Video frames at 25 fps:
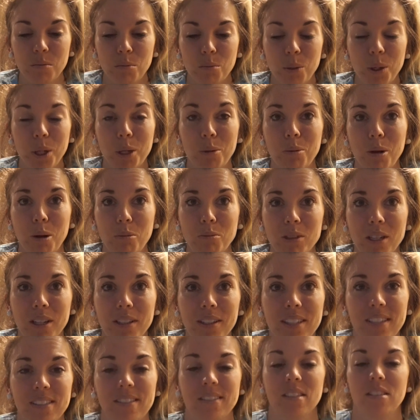Pretty pumped
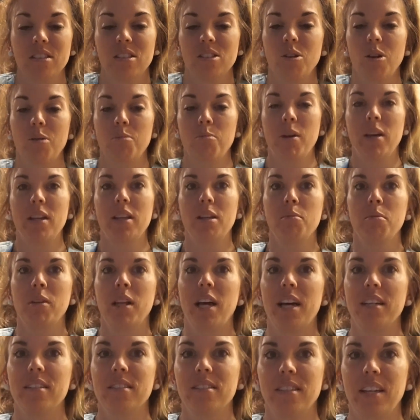on these. So I made them
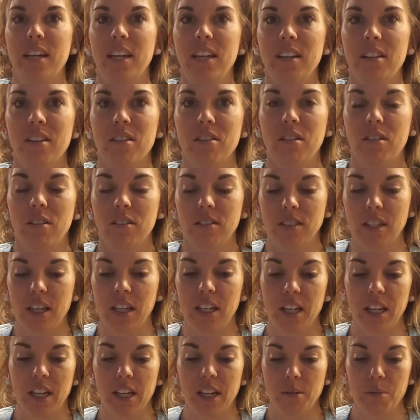last night, they're all
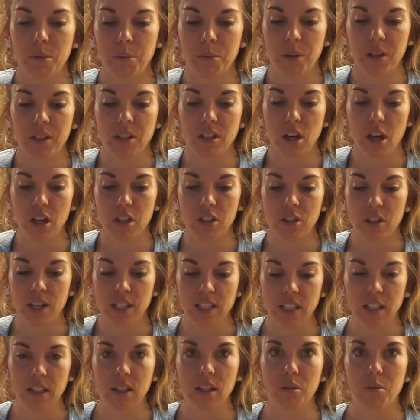done here, but I'm going to talk to you
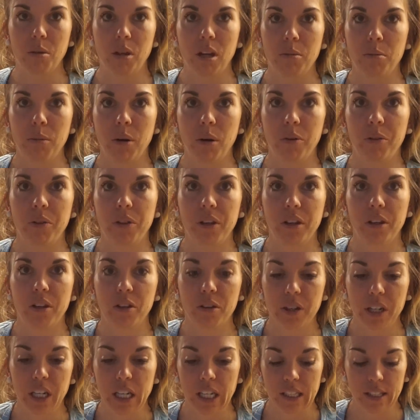guys a little bit about the
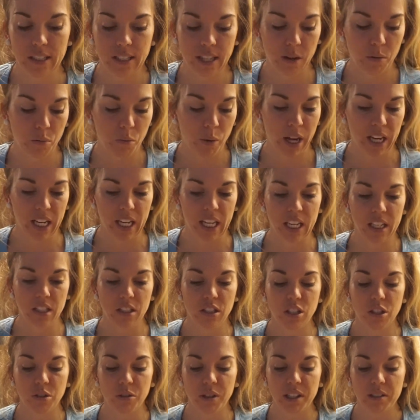ingredients that went
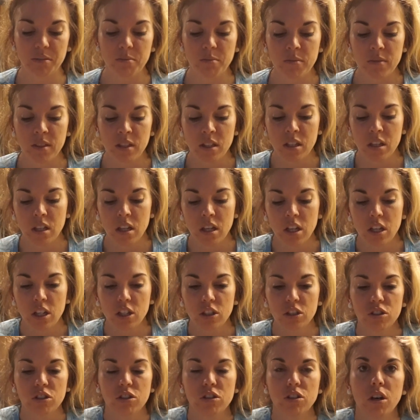into it.
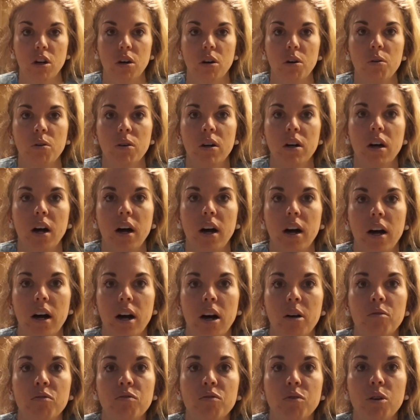So
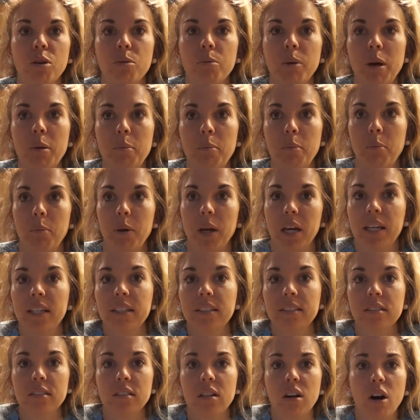for my
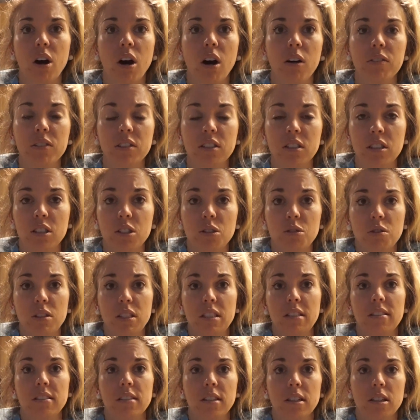base, obviously
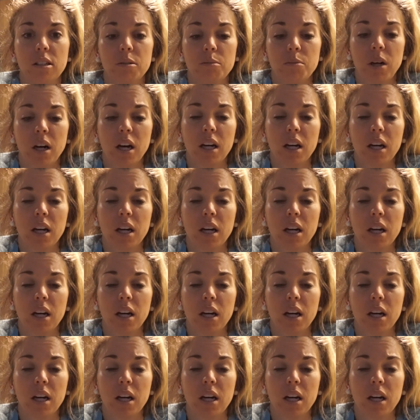using some